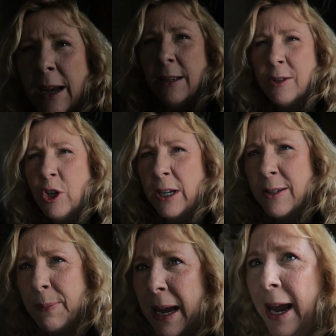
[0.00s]
is
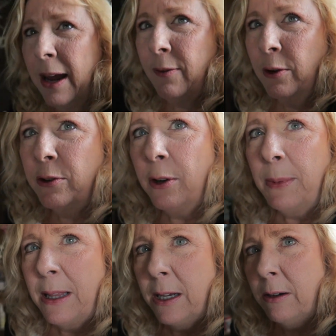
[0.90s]
chickens' behavior. Sorry
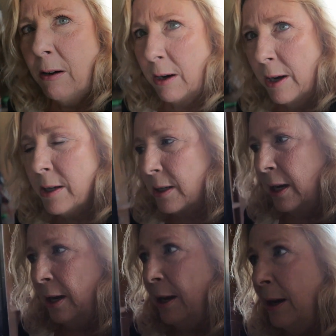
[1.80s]
about that darkness.
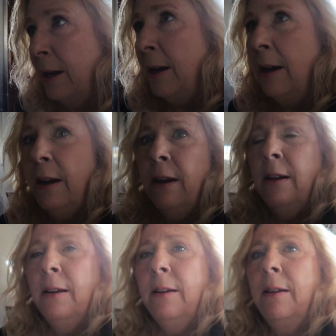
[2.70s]

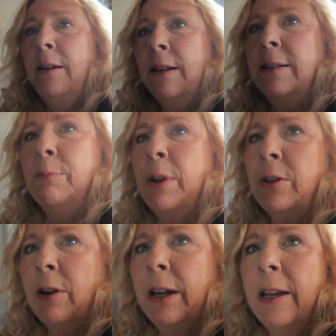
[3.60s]
And it's
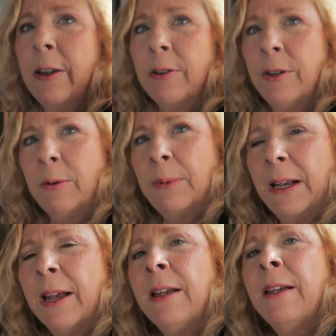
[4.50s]
somewhat dark in here too, but